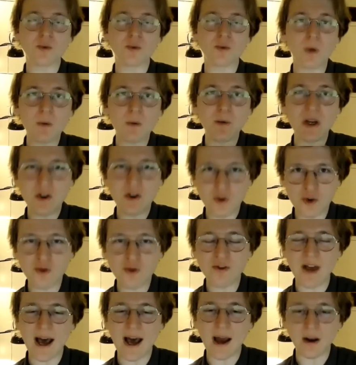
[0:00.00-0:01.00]
Because when we
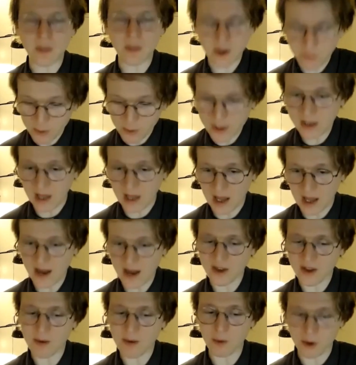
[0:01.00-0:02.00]
do that and they
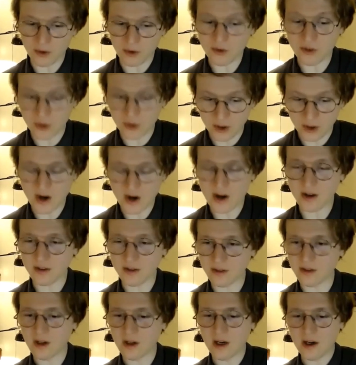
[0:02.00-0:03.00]
realize that we're
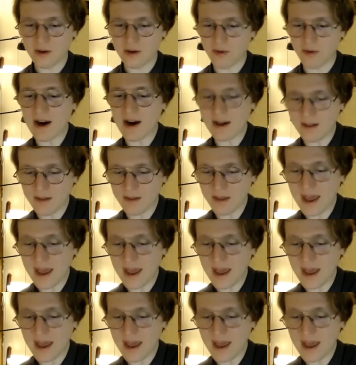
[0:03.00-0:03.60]
serious, right?